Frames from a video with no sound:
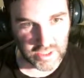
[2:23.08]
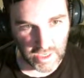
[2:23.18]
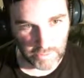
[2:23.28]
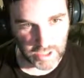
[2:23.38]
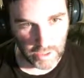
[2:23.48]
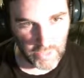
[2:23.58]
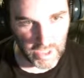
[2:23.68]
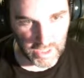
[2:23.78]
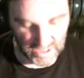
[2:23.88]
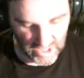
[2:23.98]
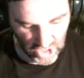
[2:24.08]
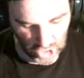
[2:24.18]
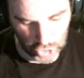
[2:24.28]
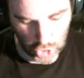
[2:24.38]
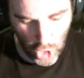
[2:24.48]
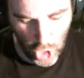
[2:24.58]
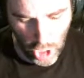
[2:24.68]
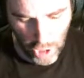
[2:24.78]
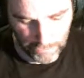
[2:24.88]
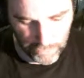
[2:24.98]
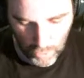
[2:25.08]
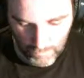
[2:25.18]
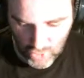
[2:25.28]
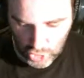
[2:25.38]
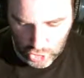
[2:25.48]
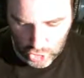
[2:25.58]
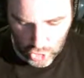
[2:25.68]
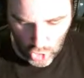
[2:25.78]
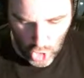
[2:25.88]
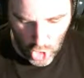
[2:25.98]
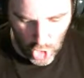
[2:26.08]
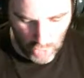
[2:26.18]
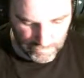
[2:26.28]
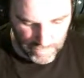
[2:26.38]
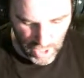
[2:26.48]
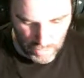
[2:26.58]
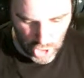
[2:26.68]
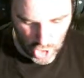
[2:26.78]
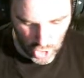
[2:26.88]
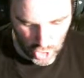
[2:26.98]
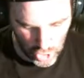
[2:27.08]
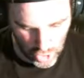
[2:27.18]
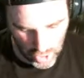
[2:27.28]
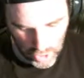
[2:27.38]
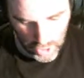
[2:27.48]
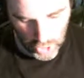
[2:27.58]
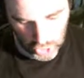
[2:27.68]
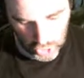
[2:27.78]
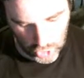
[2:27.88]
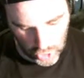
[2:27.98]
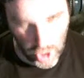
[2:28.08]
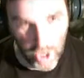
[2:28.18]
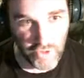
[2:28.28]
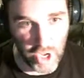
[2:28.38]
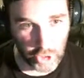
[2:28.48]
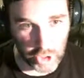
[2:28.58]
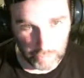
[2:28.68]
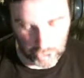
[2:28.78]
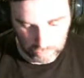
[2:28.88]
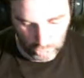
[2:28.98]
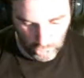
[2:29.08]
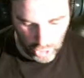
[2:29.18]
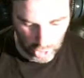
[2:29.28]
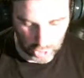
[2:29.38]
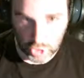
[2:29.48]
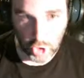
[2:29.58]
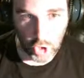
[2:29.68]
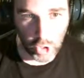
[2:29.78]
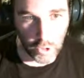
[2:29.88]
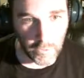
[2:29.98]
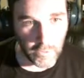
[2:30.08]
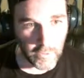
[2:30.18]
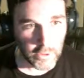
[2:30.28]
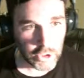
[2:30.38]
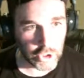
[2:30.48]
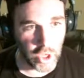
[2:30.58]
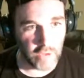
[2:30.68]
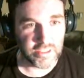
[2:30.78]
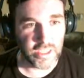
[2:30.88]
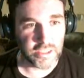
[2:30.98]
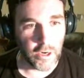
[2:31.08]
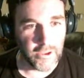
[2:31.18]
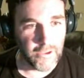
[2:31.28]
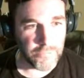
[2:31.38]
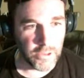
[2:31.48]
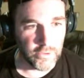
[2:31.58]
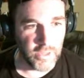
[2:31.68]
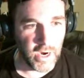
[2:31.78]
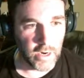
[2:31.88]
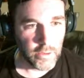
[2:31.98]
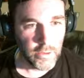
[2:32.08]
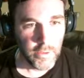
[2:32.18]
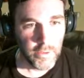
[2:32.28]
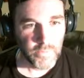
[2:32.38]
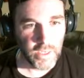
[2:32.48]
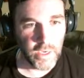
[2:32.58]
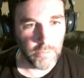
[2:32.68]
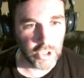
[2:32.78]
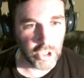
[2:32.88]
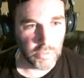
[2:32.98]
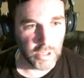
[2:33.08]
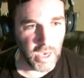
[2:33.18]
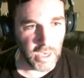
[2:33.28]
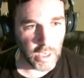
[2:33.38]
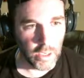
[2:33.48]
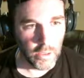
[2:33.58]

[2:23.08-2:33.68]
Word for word: type something like this. Solved! It's solved, baby! Solved! That'll give me some clicks! Solved. See, it's already uploading there. And I'm just going to be like,